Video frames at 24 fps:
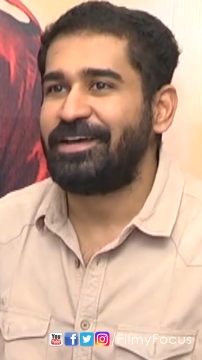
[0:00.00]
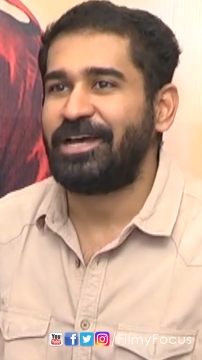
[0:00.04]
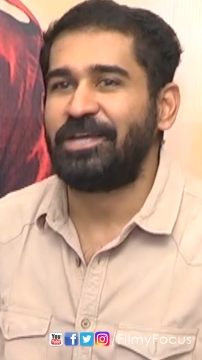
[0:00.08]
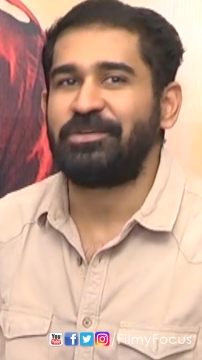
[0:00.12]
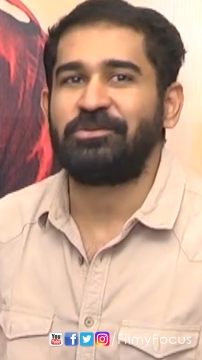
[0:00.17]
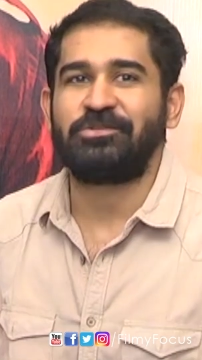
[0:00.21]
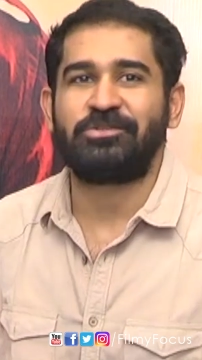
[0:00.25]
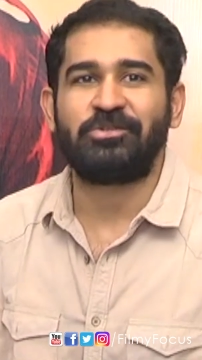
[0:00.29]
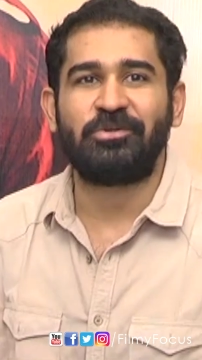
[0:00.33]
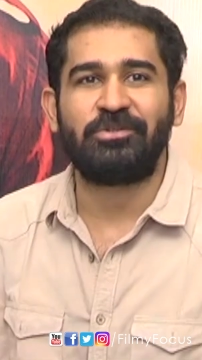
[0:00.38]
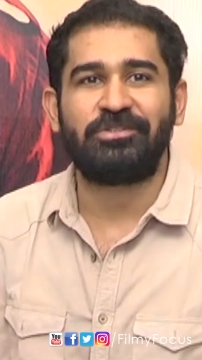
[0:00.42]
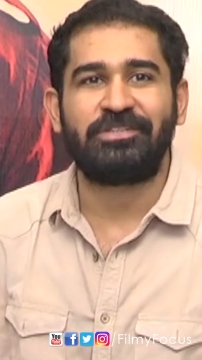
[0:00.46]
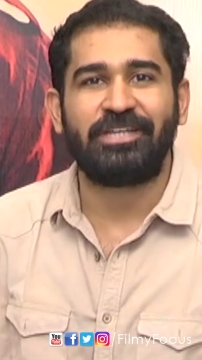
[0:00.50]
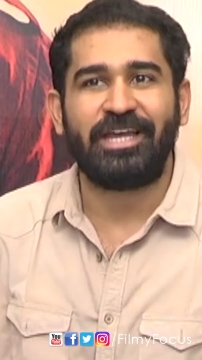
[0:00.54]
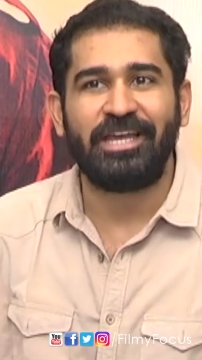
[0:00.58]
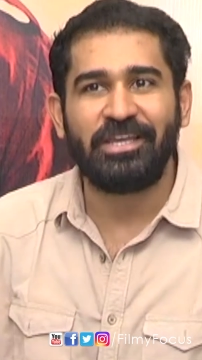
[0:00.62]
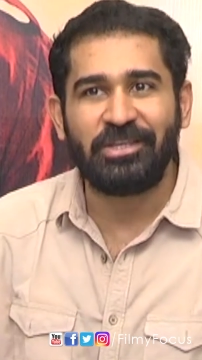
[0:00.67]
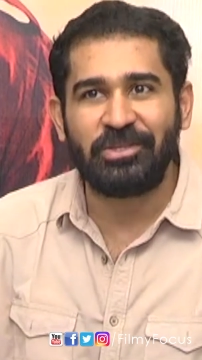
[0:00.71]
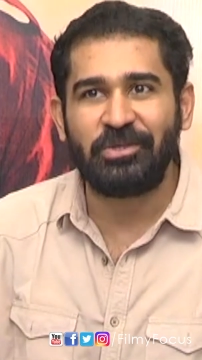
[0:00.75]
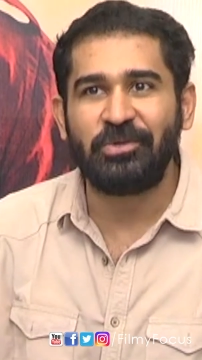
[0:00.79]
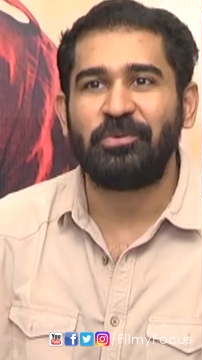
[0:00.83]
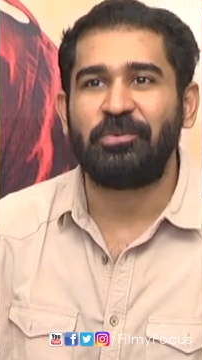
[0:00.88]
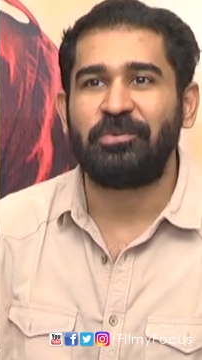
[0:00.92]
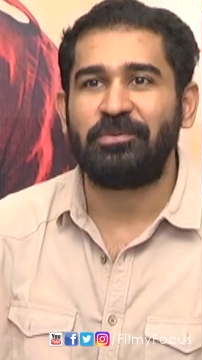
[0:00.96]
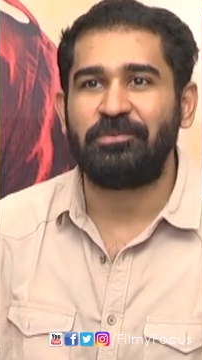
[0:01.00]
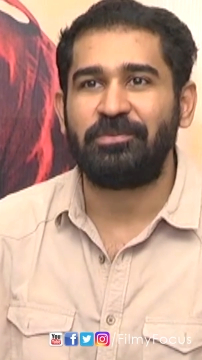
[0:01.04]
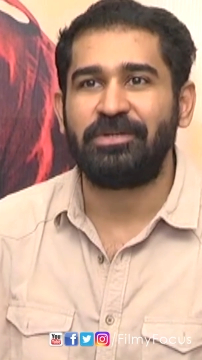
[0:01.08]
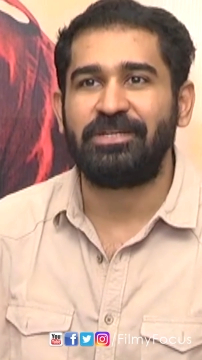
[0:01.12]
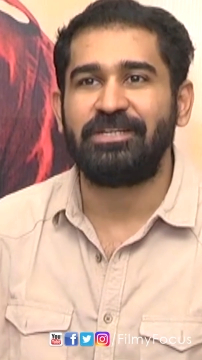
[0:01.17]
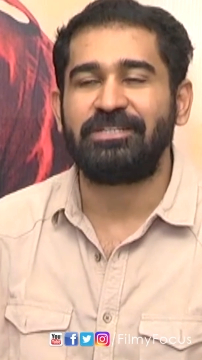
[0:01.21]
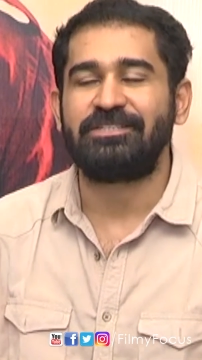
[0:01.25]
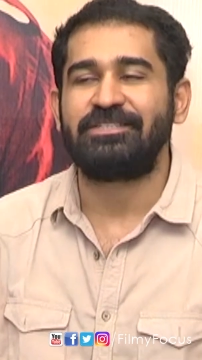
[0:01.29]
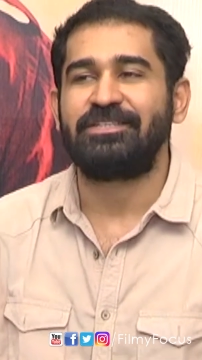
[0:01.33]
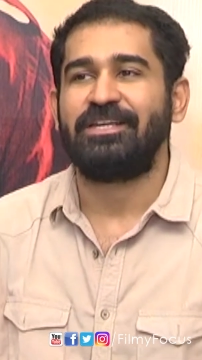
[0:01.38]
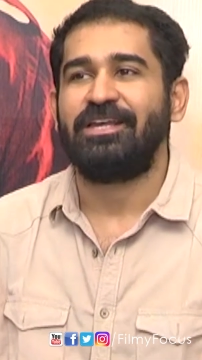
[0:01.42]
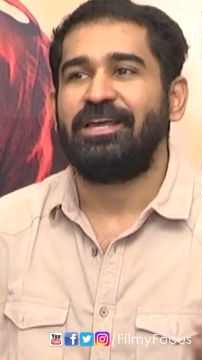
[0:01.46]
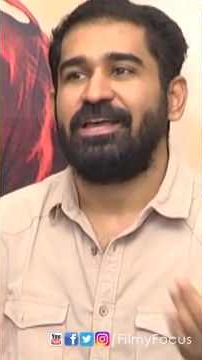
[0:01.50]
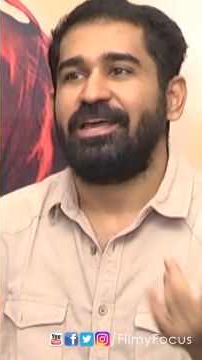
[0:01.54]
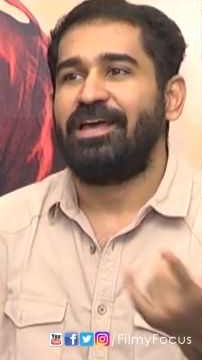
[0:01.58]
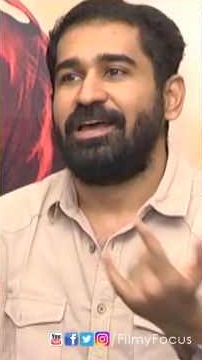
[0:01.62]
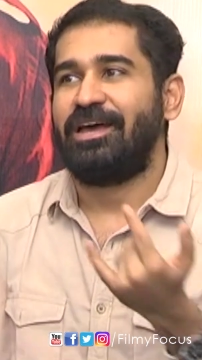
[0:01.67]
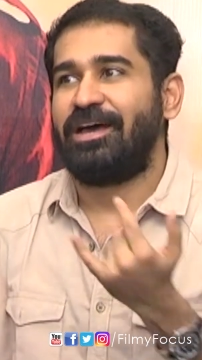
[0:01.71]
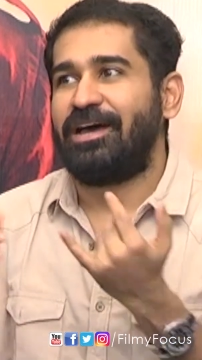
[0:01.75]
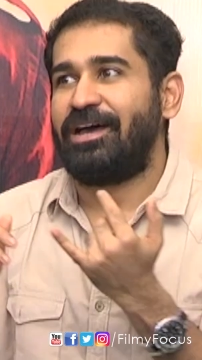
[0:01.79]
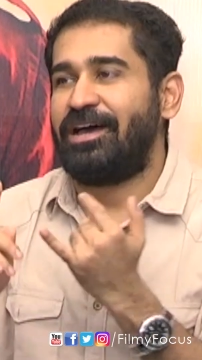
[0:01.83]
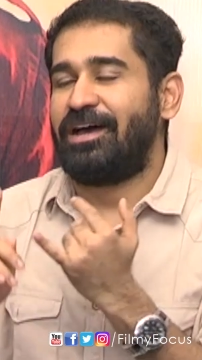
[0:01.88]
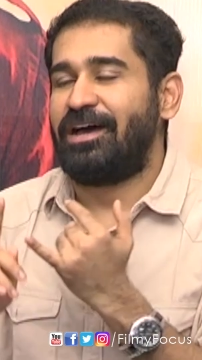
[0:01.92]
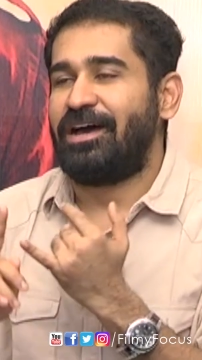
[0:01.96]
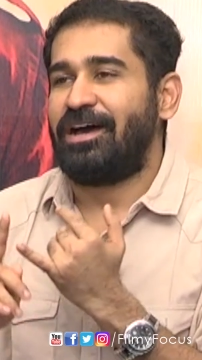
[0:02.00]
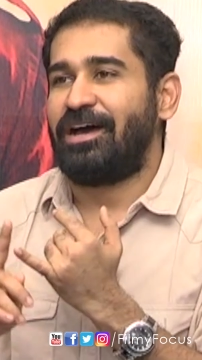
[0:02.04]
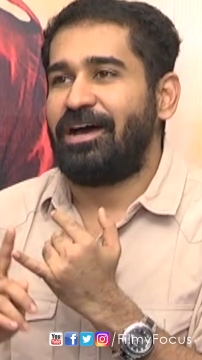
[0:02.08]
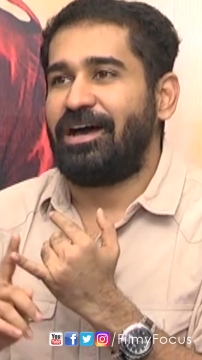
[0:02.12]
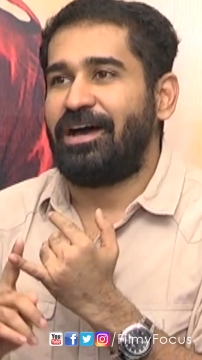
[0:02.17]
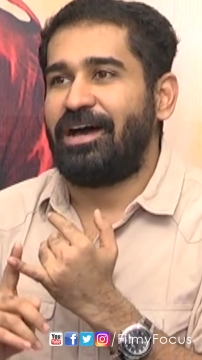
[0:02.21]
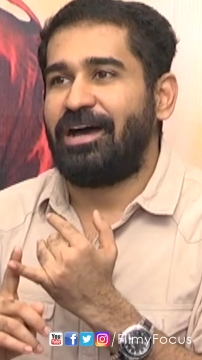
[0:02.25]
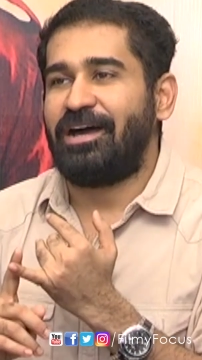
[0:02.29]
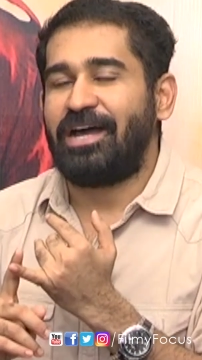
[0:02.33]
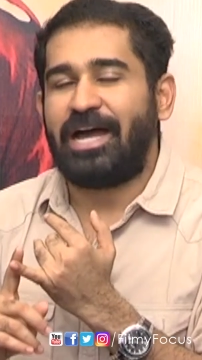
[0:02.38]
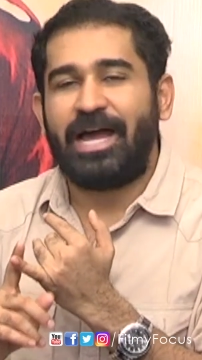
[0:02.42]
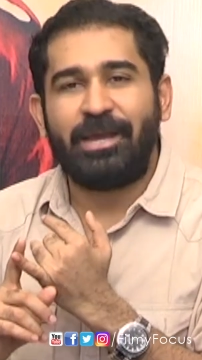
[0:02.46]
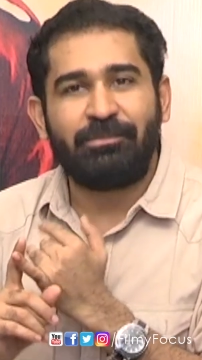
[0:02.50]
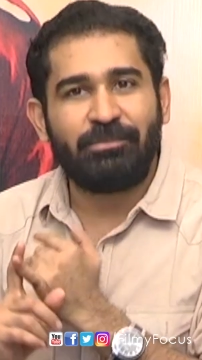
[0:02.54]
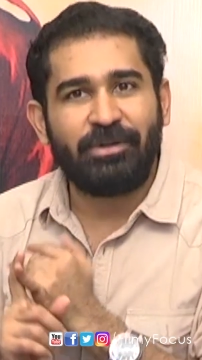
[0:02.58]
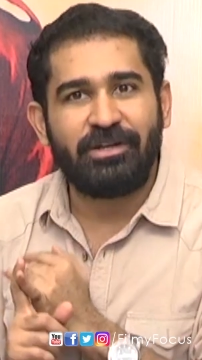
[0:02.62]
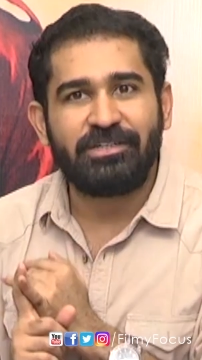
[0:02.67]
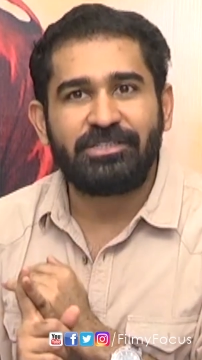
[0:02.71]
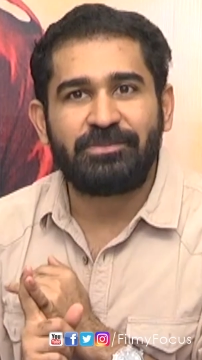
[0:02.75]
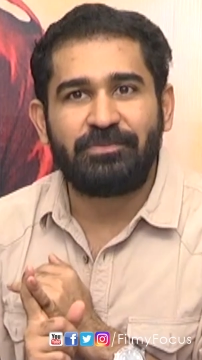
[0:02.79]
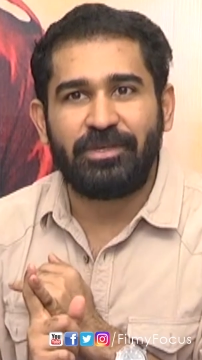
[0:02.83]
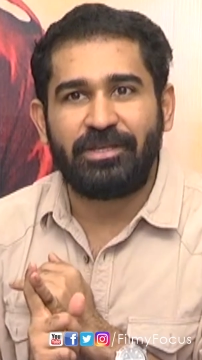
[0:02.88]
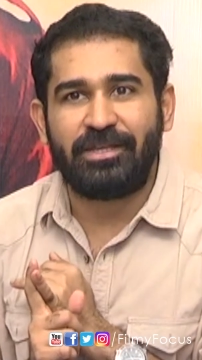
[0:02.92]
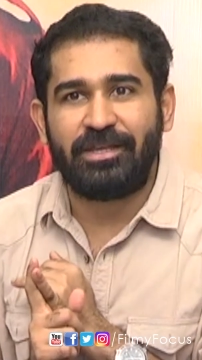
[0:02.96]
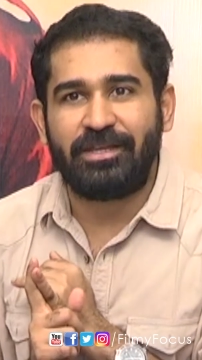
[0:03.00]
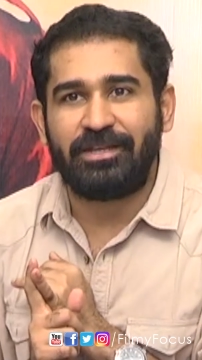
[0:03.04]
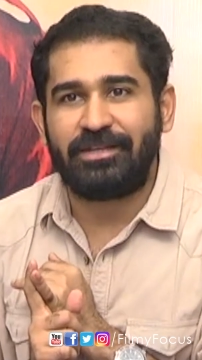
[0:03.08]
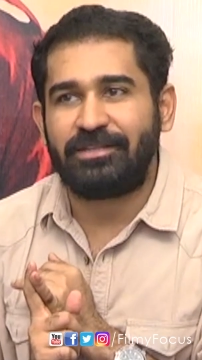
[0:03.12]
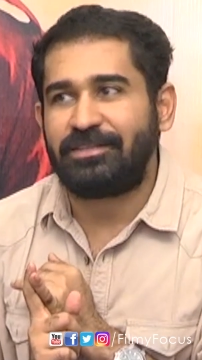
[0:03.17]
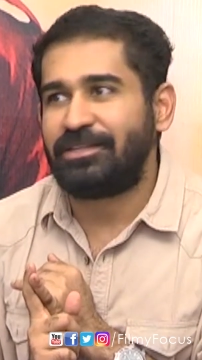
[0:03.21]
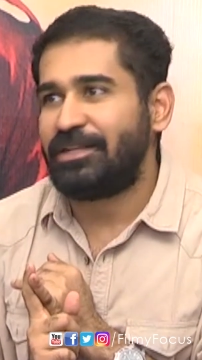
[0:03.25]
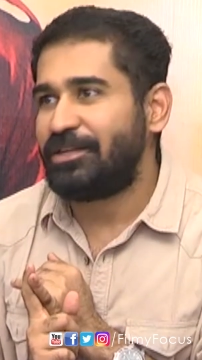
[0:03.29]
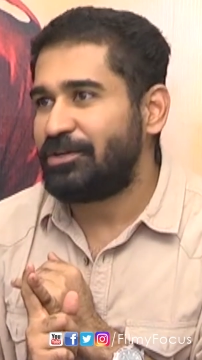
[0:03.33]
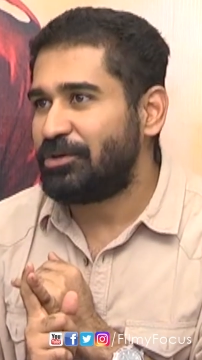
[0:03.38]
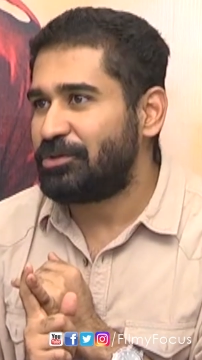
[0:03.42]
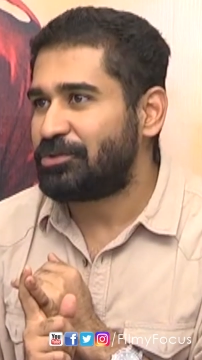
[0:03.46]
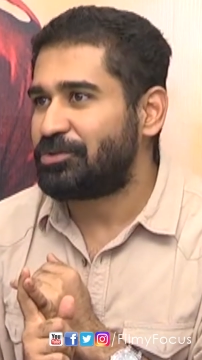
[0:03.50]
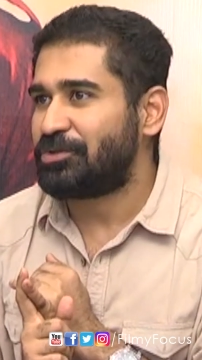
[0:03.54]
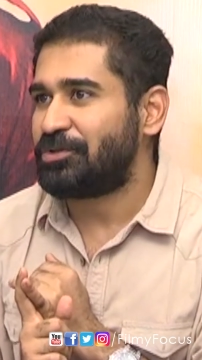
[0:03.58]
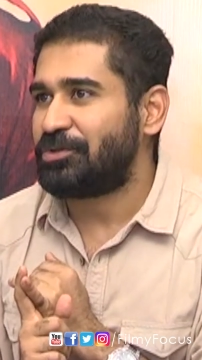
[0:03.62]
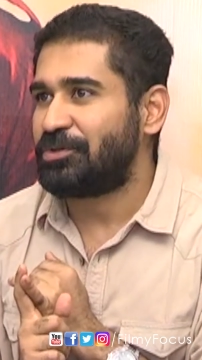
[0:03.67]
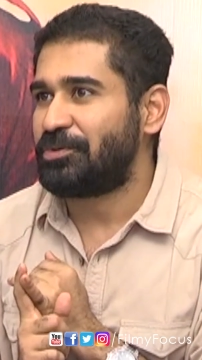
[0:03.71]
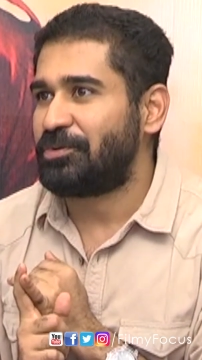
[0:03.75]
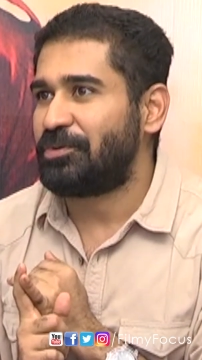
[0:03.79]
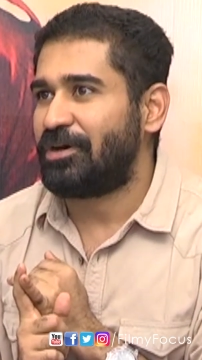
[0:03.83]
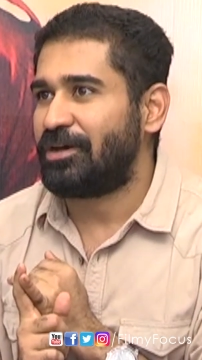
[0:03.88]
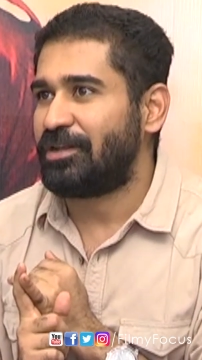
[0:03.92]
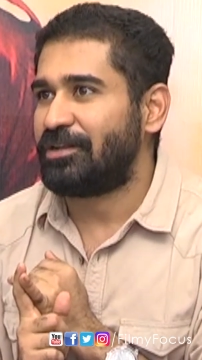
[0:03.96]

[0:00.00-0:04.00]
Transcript: I should thank you because I'm not speaking in Telugu to you